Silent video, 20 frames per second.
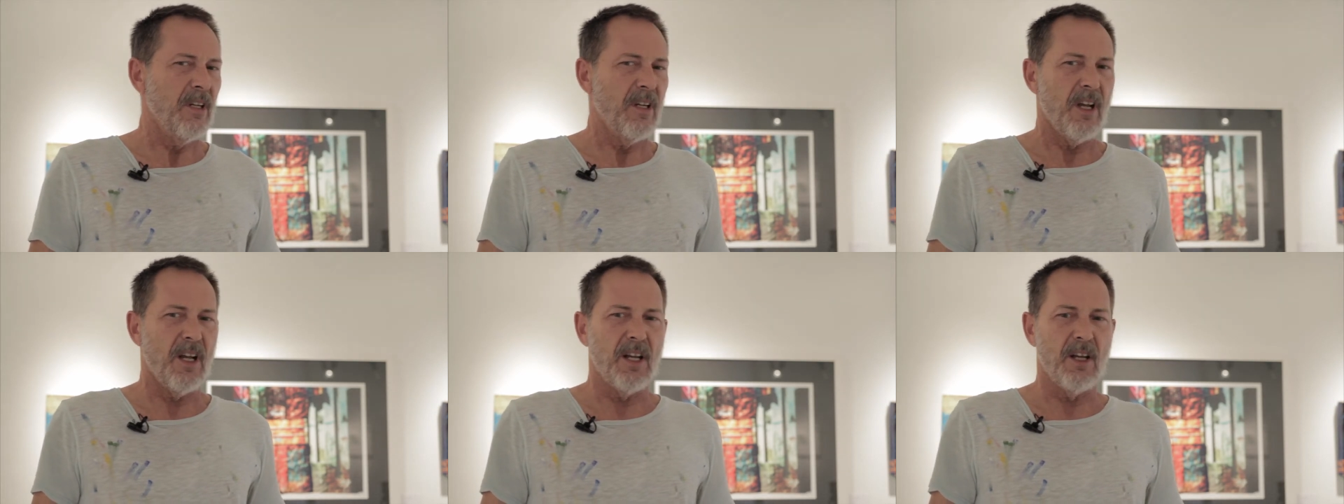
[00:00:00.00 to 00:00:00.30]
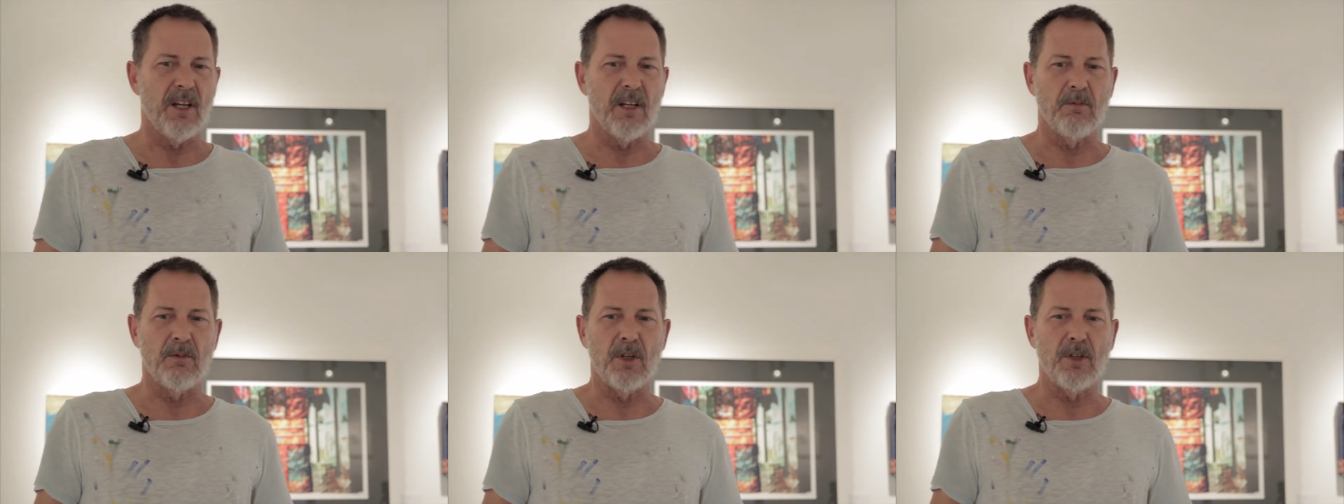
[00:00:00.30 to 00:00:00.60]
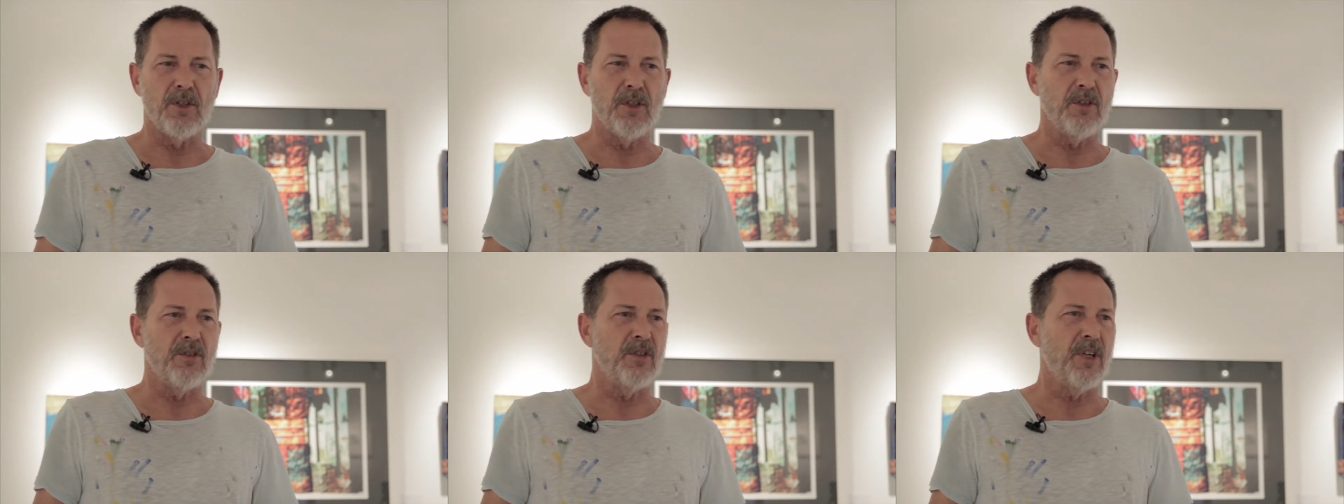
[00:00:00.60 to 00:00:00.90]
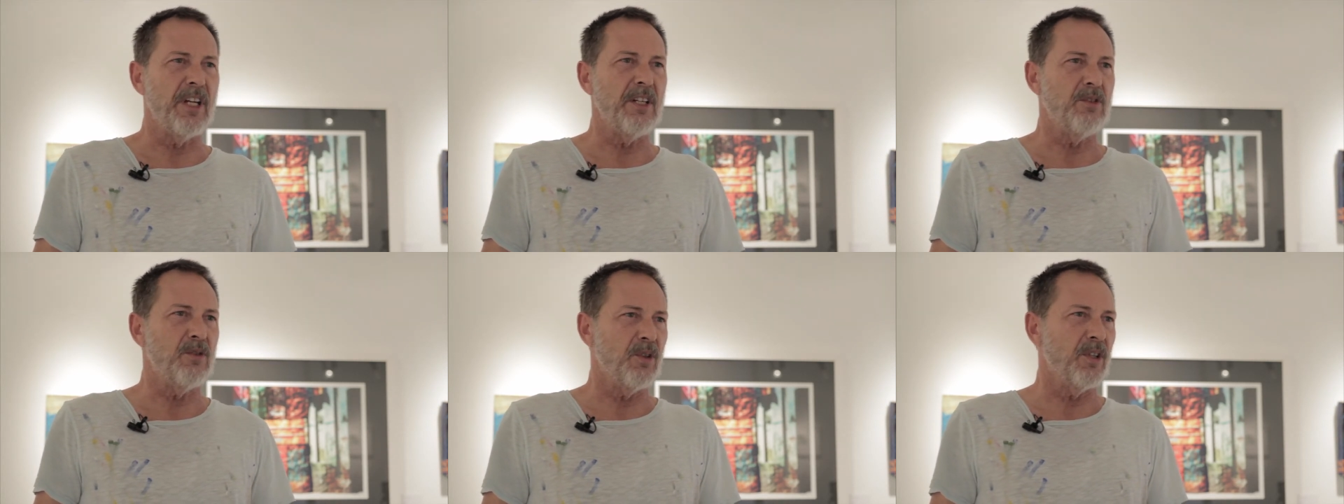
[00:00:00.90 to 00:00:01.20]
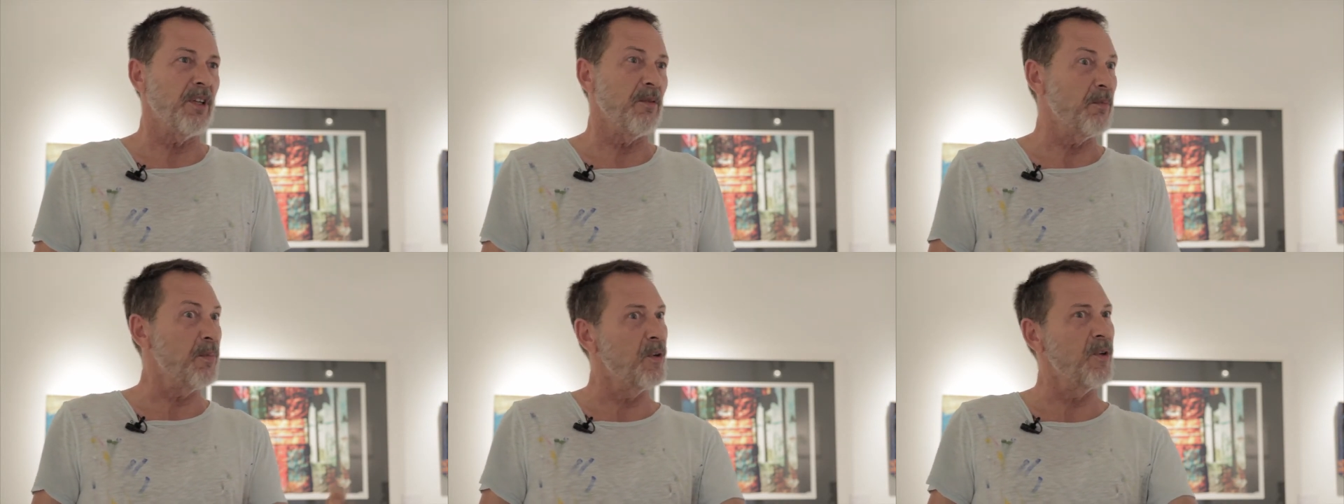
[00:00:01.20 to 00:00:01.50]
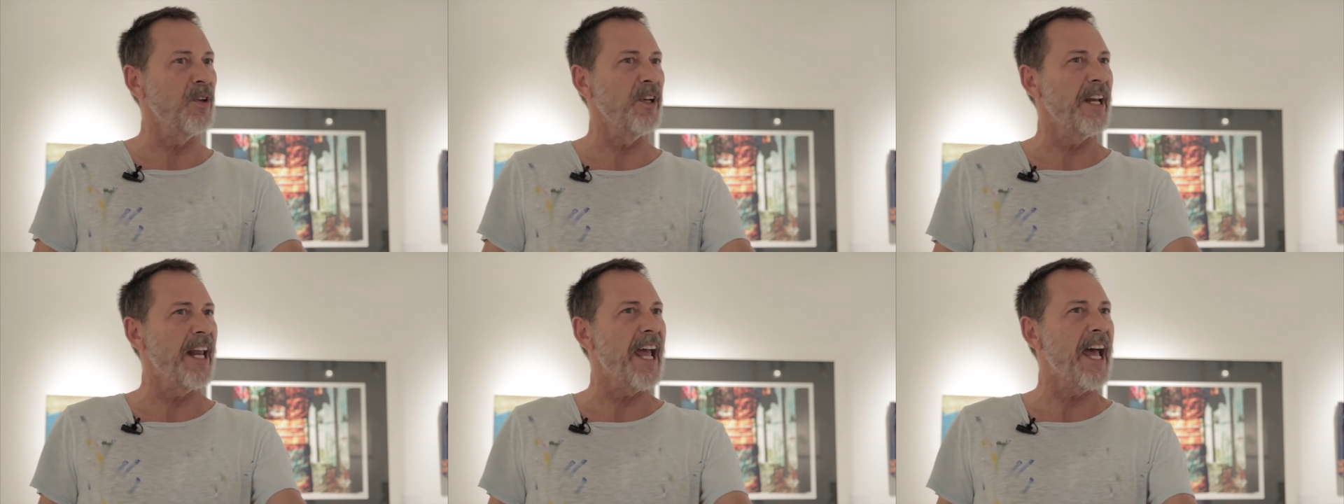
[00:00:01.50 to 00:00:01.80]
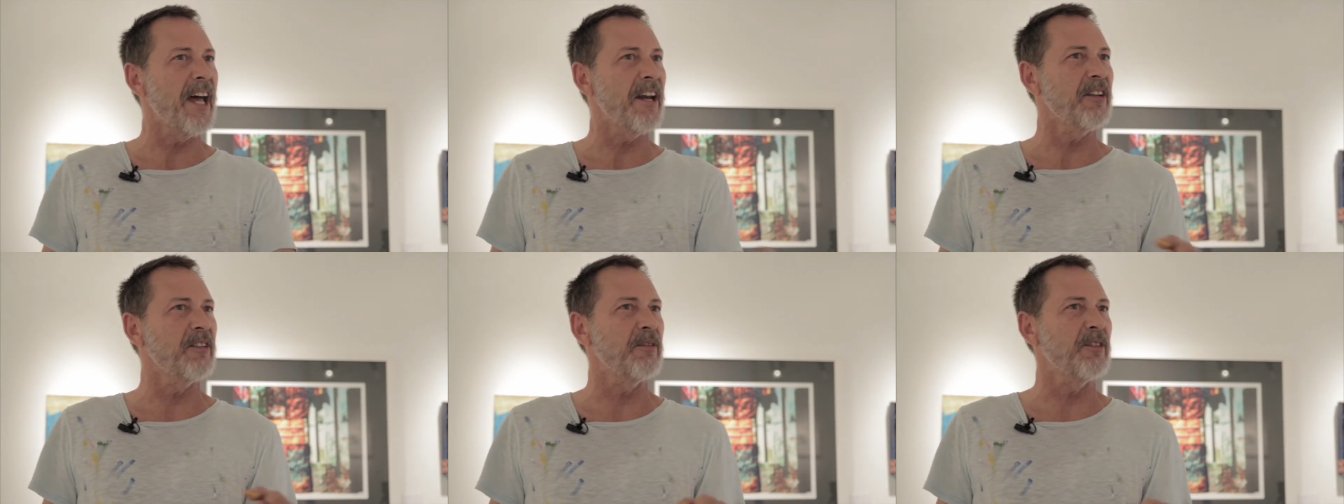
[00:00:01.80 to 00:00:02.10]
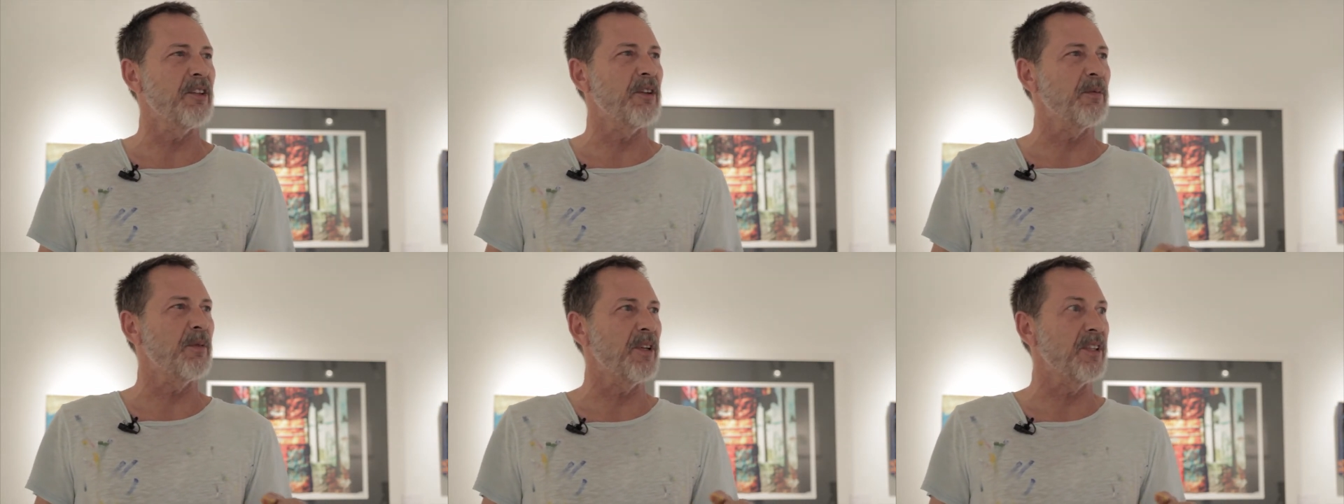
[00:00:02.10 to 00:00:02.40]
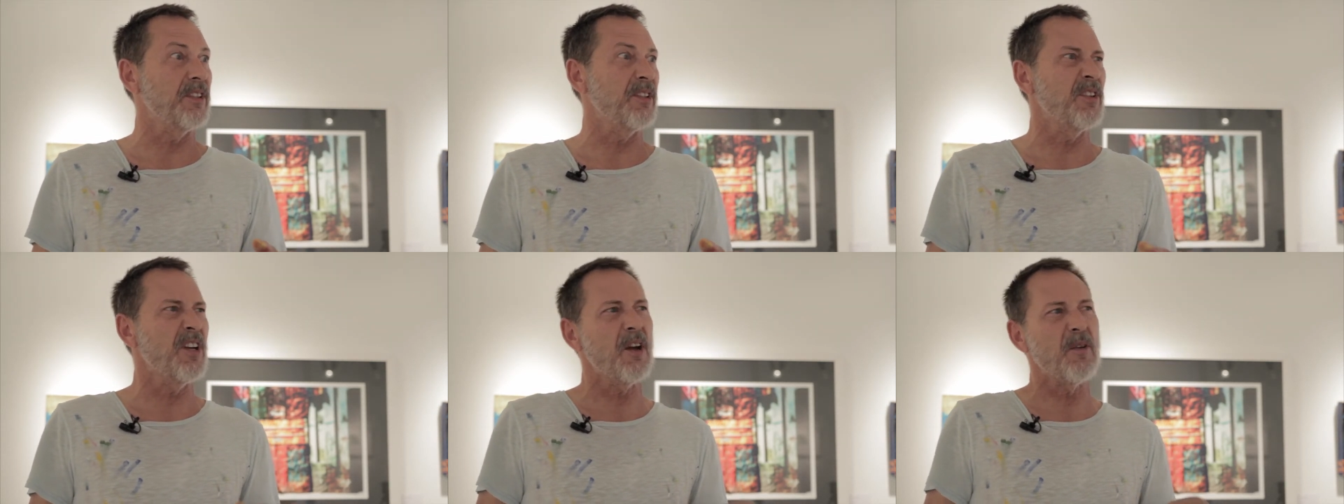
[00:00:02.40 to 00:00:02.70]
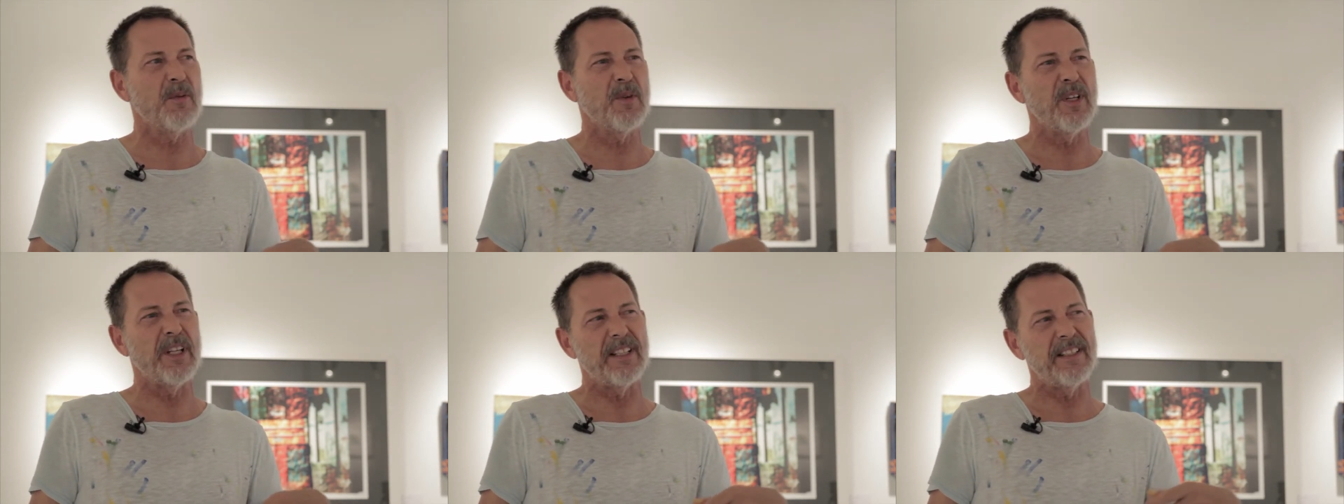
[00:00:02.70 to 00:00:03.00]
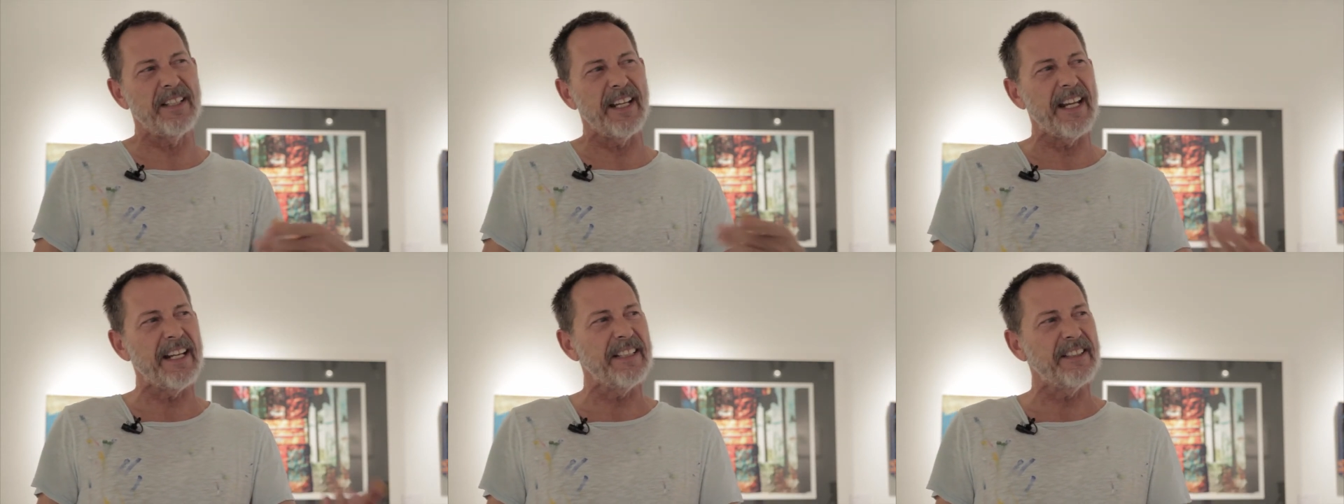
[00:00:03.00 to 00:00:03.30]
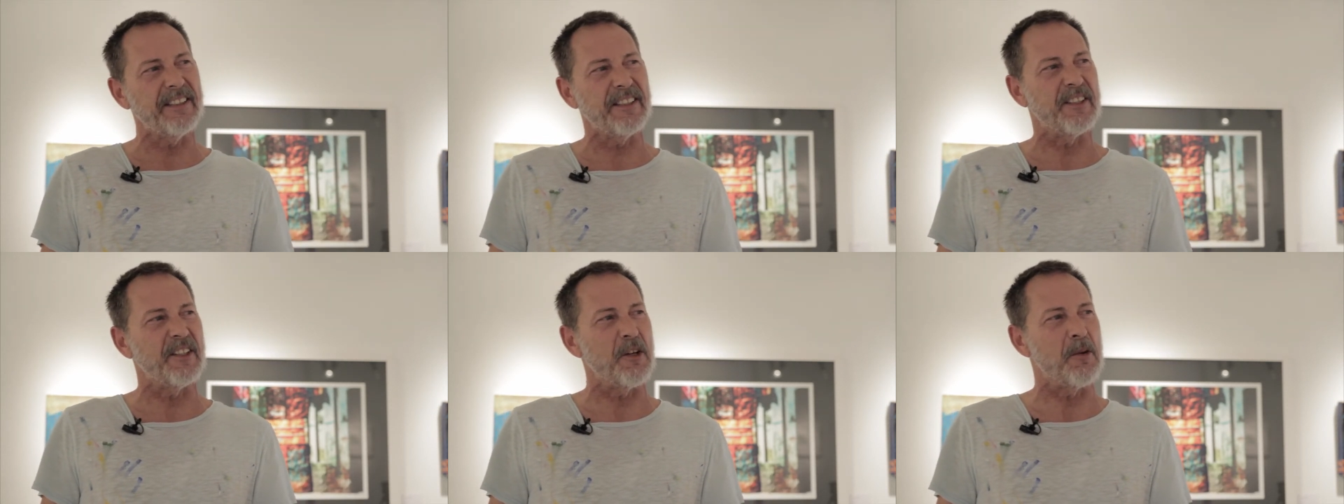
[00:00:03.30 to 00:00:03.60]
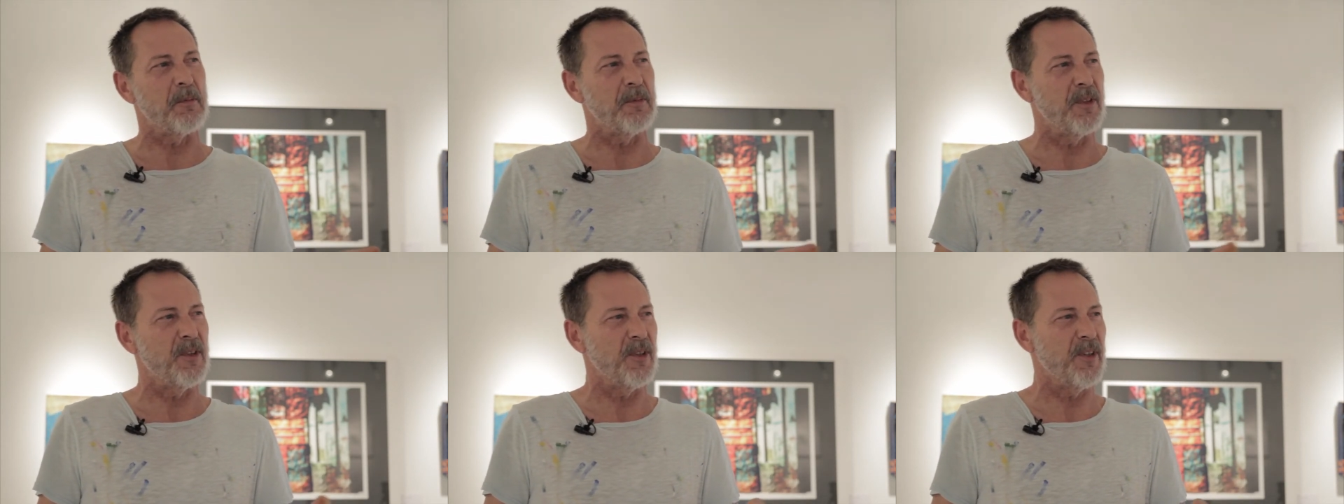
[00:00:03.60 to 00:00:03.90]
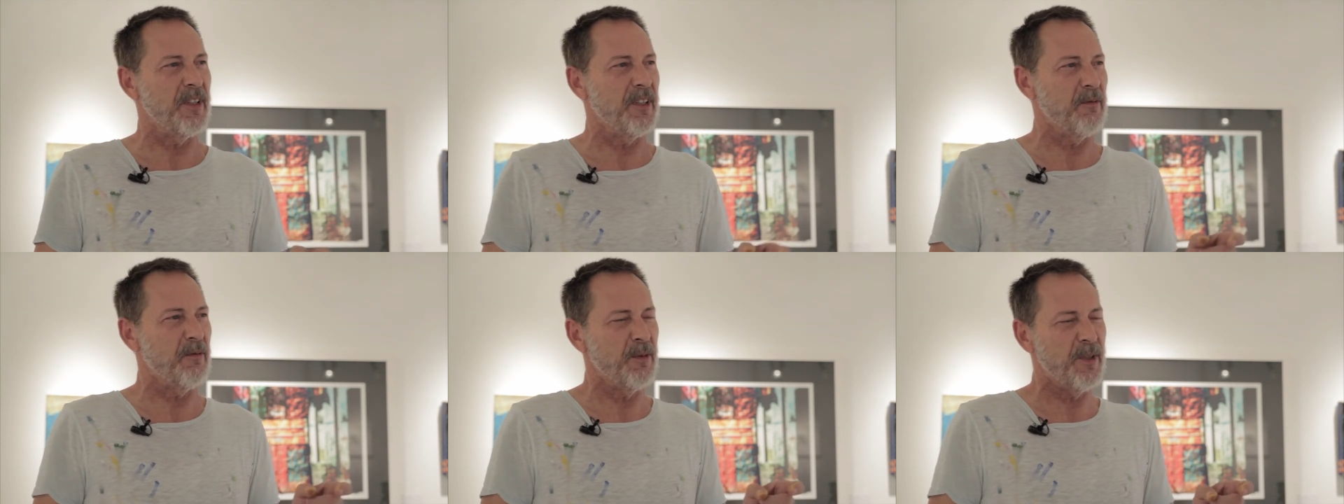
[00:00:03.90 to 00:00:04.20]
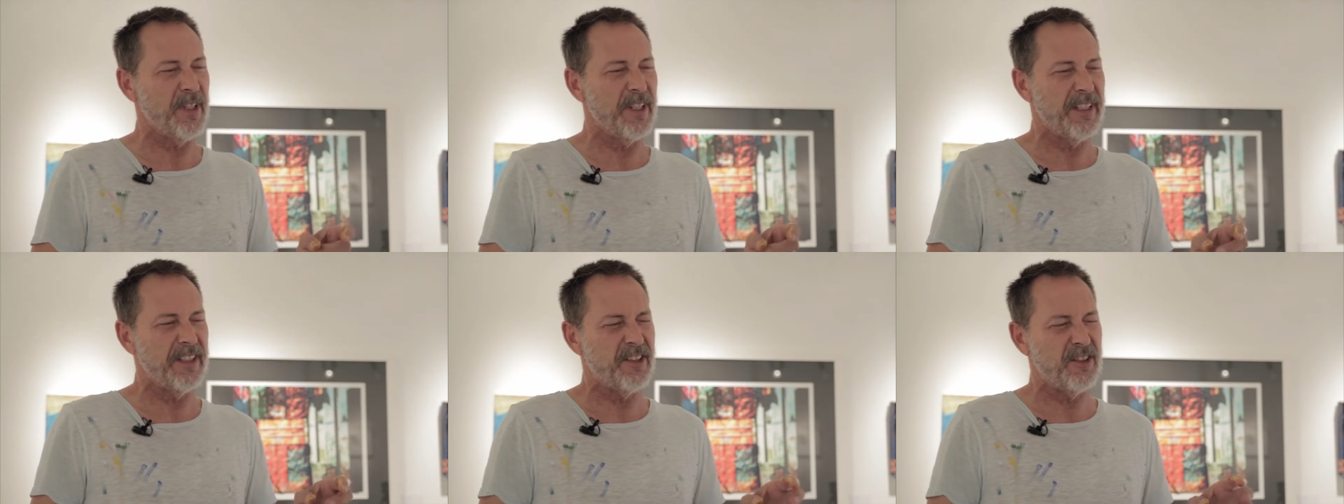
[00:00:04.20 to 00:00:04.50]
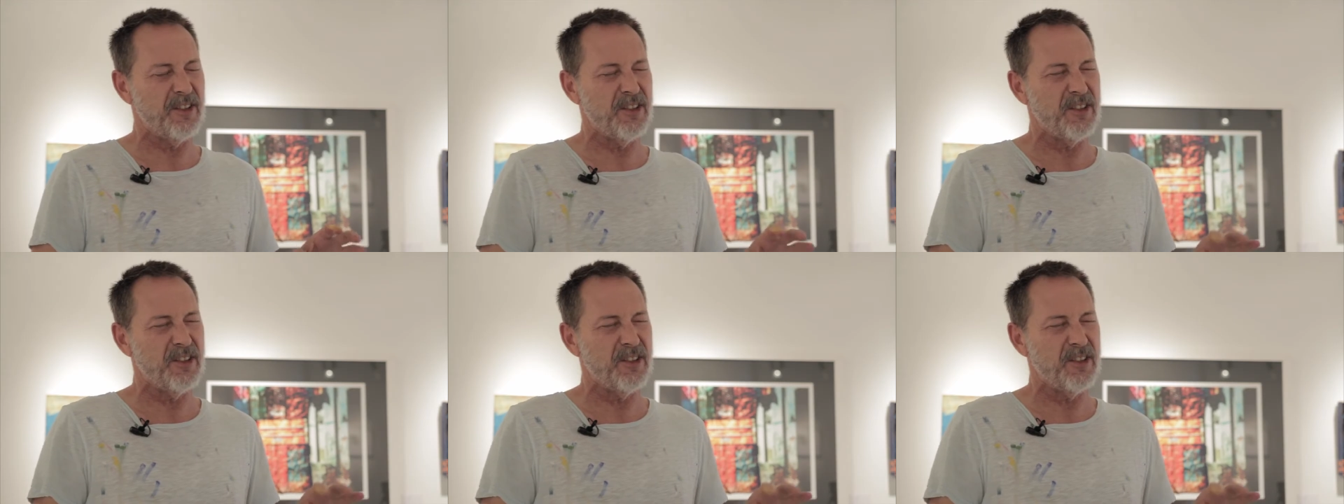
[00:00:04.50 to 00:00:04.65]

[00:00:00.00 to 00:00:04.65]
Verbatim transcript: And a good teacher can pull it out of them because you're not really teaching them, you're really just